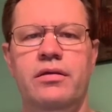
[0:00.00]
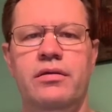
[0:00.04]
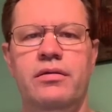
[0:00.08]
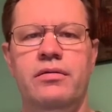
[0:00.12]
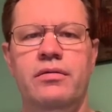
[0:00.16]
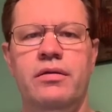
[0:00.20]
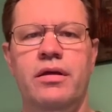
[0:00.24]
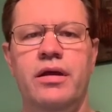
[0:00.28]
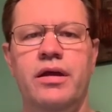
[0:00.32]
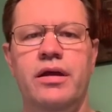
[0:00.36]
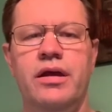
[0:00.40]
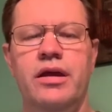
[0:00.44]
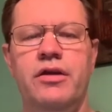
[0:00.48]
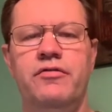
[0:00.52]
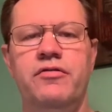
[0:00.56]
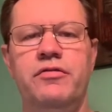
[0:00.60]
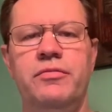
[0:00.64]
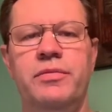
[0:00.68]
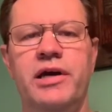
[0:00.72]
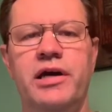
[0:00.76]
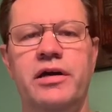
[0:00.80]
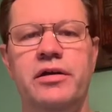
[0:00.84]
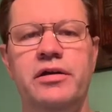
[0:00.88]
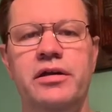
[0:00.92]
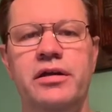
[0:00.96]
Hey
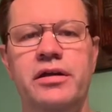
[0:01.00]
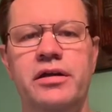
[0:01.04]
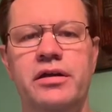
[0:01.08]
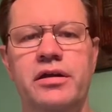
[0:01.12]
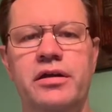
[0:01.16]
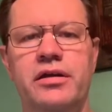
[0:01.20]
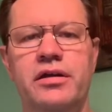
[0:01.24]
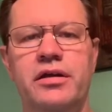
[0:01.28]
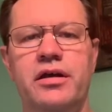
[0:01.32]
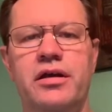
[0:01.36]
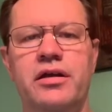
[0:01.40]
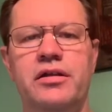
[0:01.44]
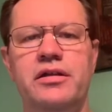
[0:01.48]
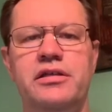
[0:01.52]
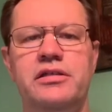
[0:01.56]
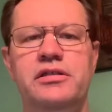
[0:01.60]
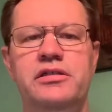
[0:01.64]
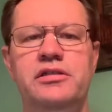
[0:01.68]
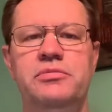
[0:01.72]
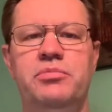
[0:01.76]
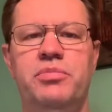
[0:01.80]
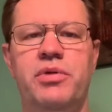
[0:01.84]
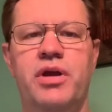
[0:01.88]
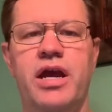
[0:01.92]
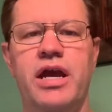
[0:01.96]
everybody, this is
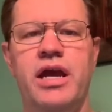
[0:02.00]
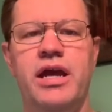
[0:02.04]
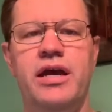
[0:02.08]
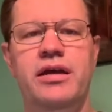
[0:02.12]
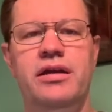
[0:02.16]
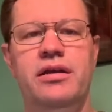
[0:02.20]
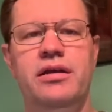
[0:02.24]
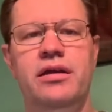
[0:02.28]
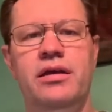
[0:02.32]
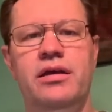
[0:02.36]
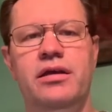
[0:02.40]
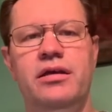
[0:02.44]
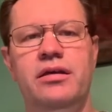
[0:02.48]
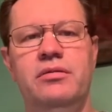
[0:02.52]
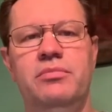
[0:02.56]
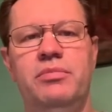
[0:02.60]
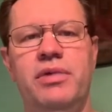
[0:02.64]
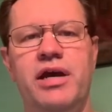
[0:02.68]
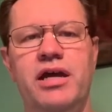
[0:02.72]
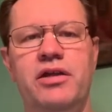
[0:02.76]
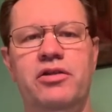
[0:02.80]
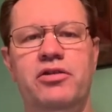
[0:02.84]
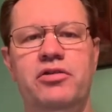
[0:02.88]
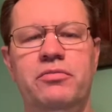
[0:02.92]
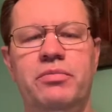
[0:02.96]
Brad at
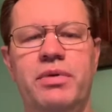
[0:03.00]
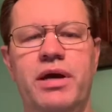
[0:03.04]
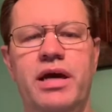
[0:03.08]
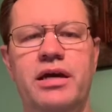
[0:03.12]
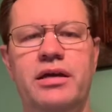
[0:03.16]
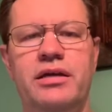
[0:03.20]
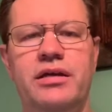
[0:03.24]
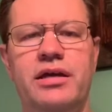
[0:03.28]
Panther Pack